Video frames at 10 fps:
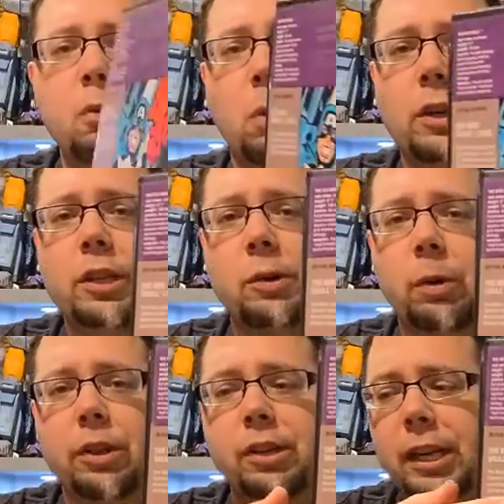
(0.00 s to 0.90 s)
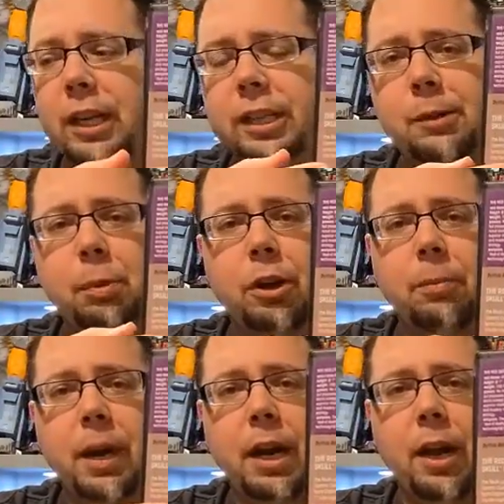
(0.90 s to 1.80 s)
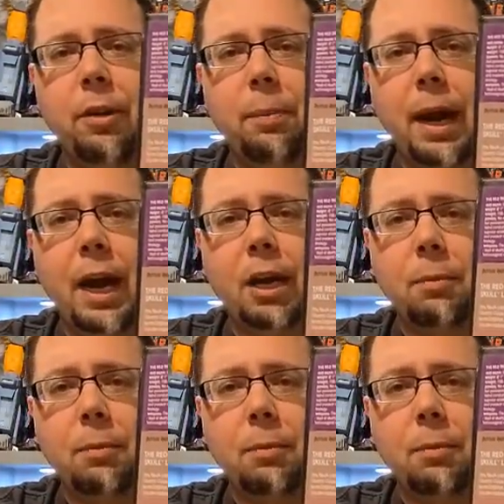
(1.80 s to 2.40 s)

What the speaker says: ones where there's not Spider-Man on the back.